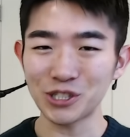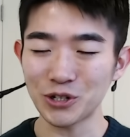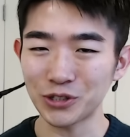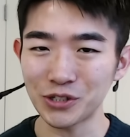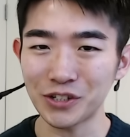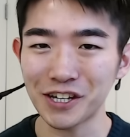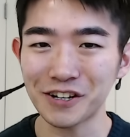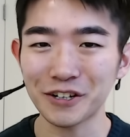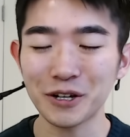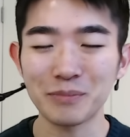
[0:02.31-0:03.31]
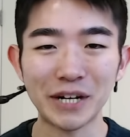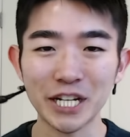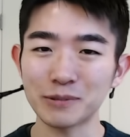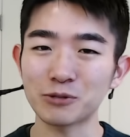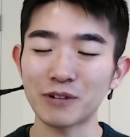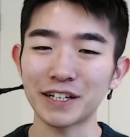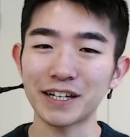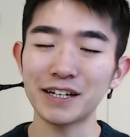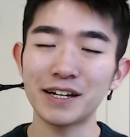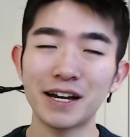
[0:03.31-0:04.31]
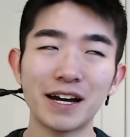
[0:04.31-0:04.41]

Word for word: you're new here, my name is YK.